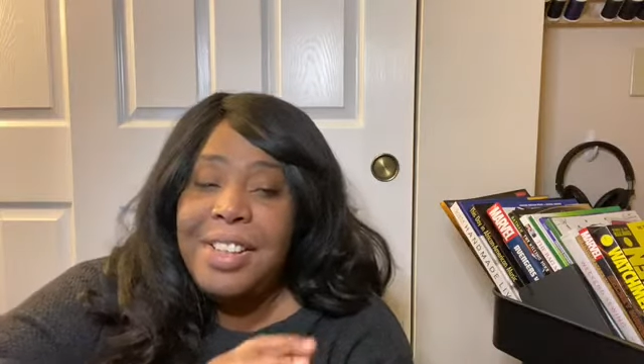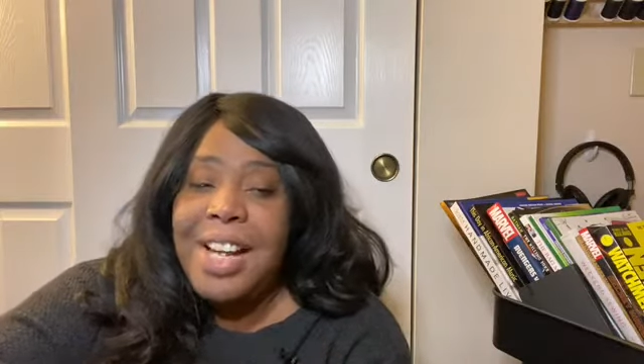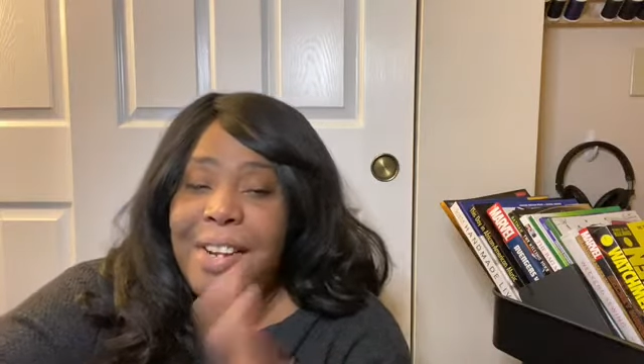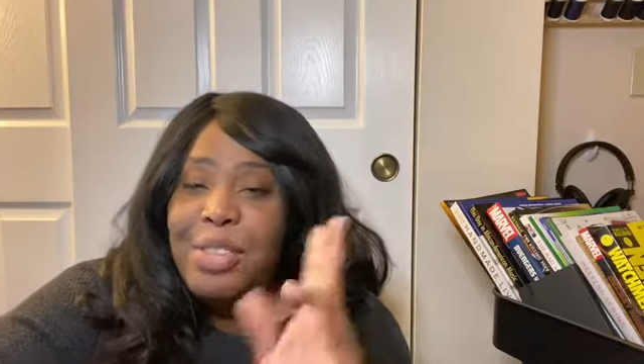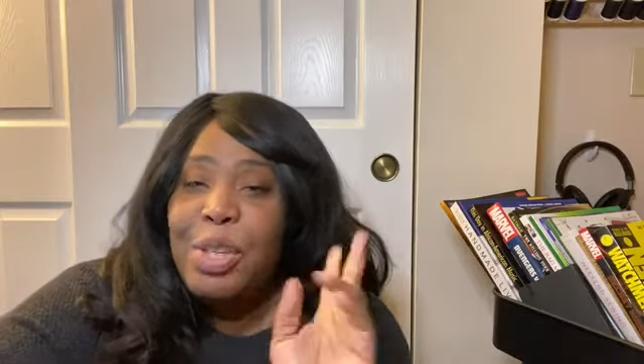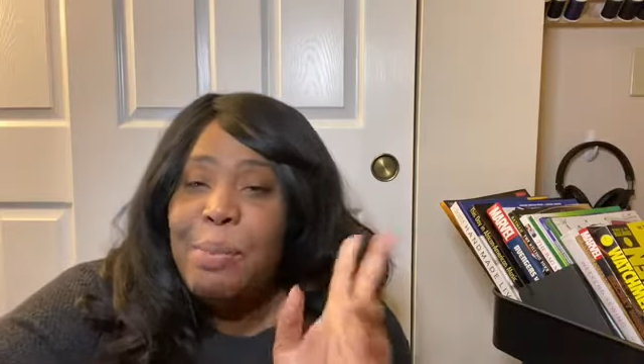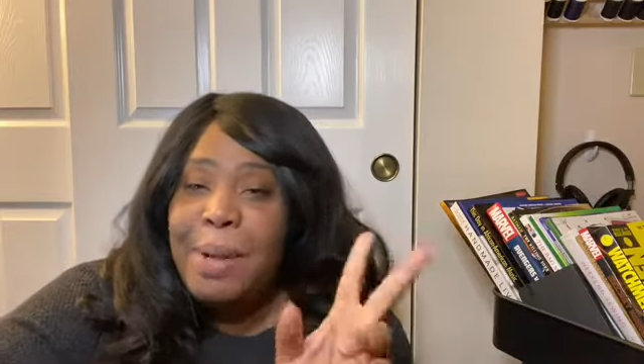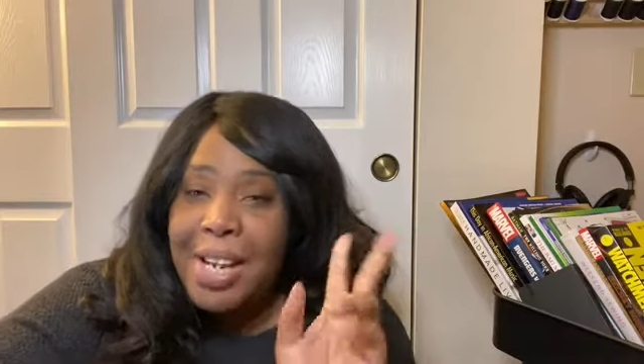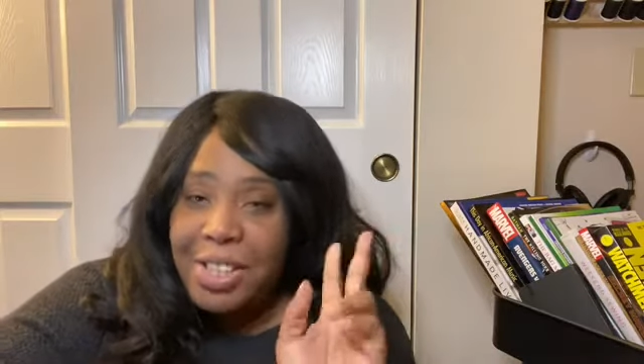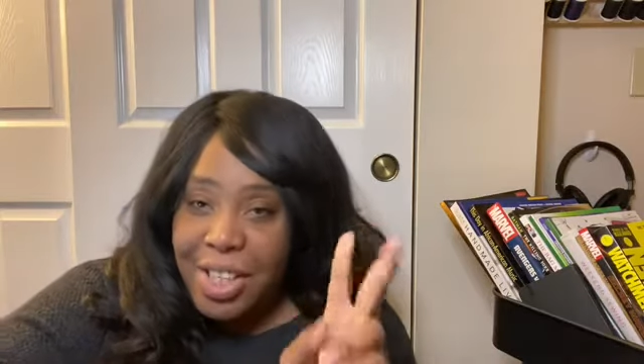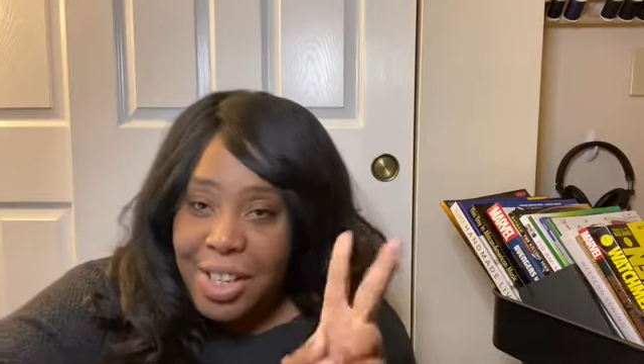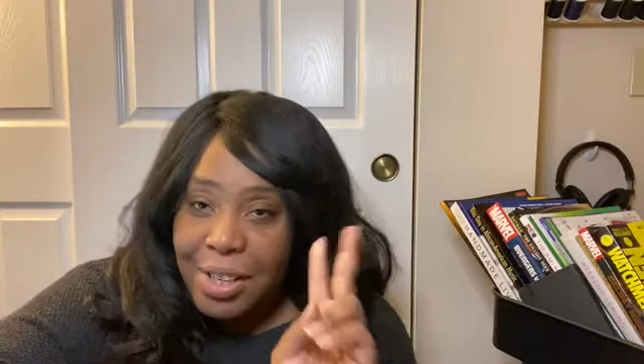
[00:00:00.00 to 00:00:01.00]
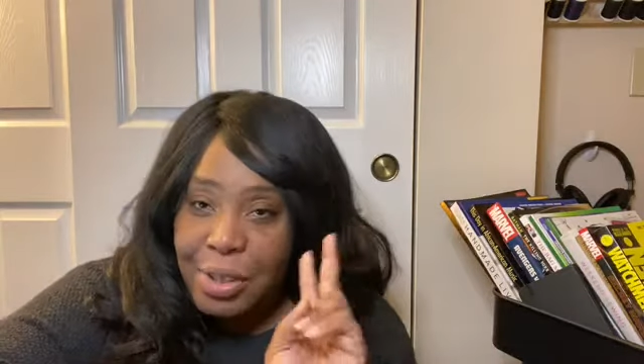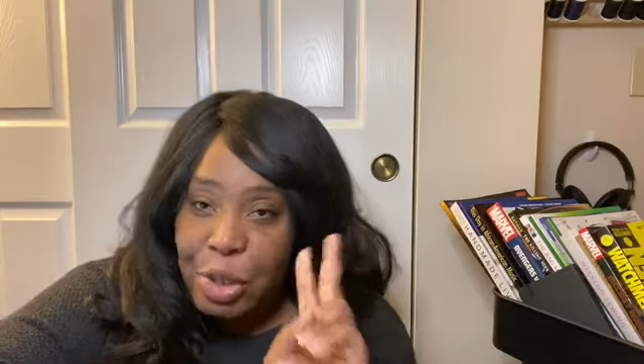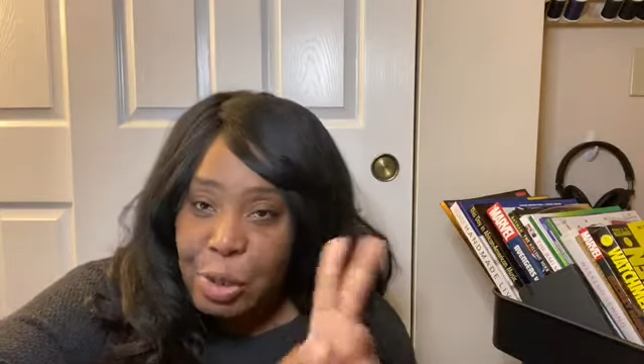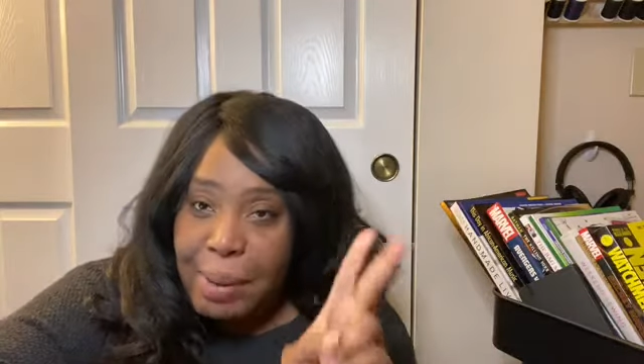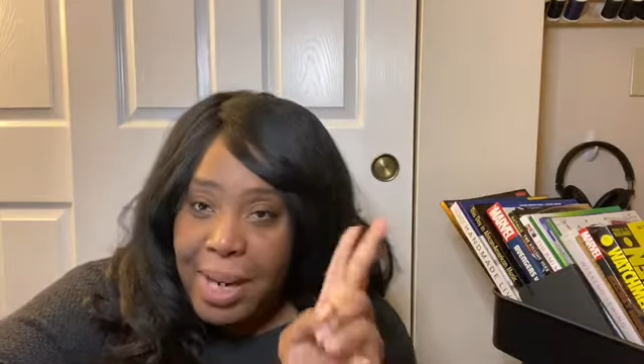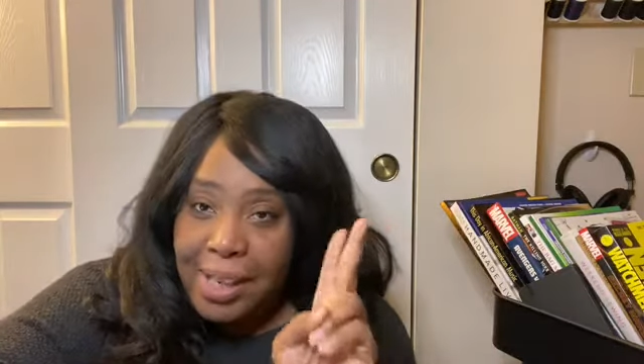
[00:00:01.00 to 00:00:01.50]
I have two bio,
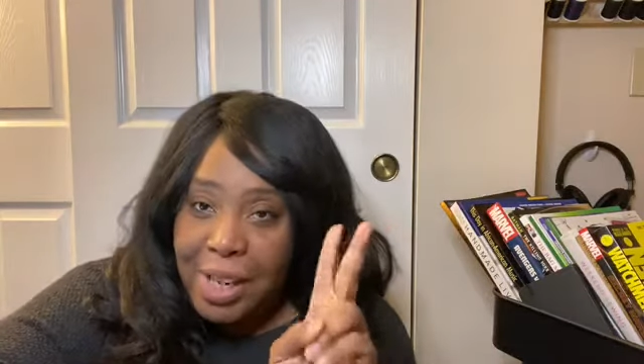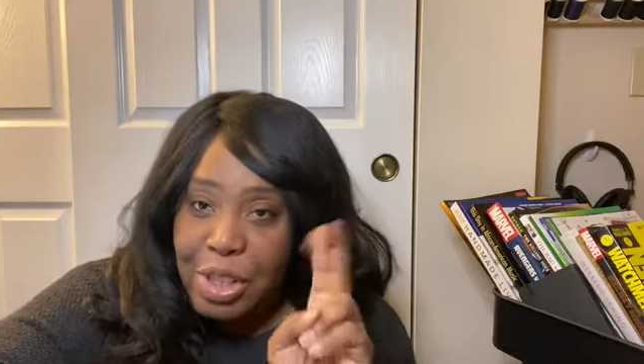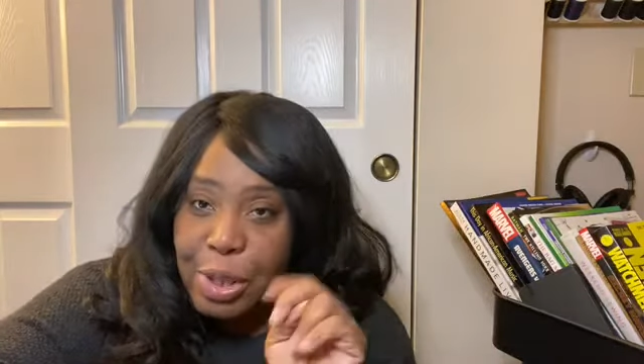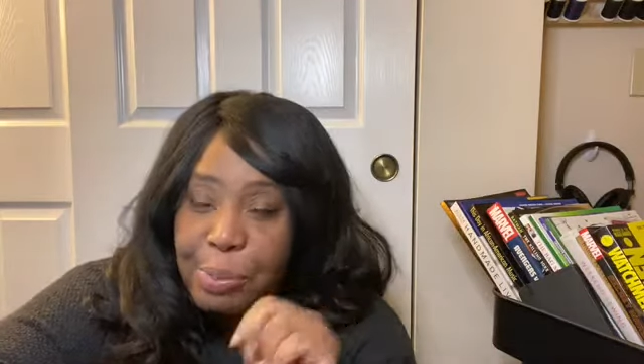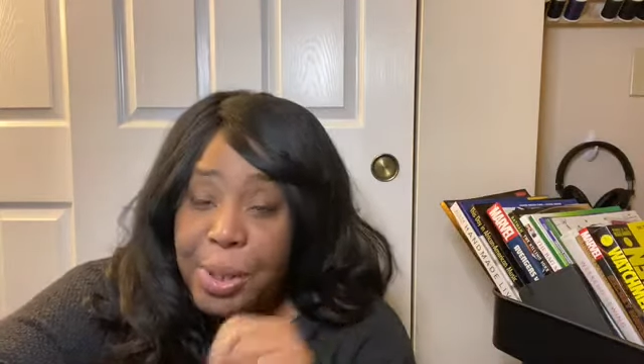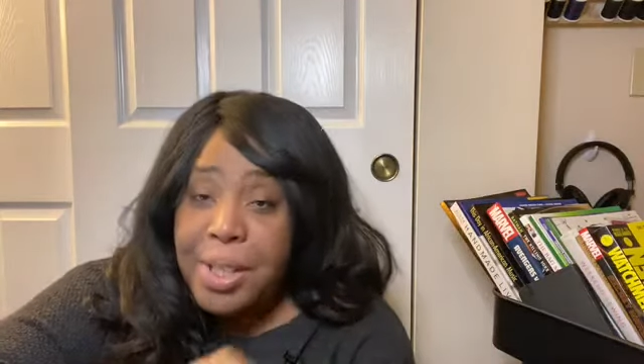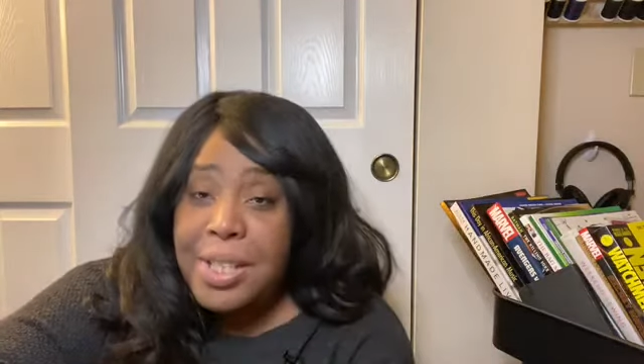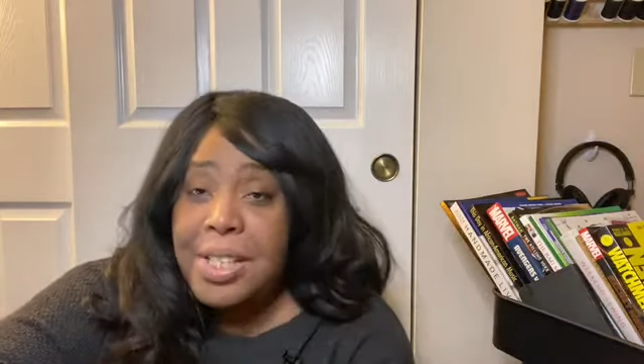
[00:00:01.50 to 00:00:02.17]
two biological brothers,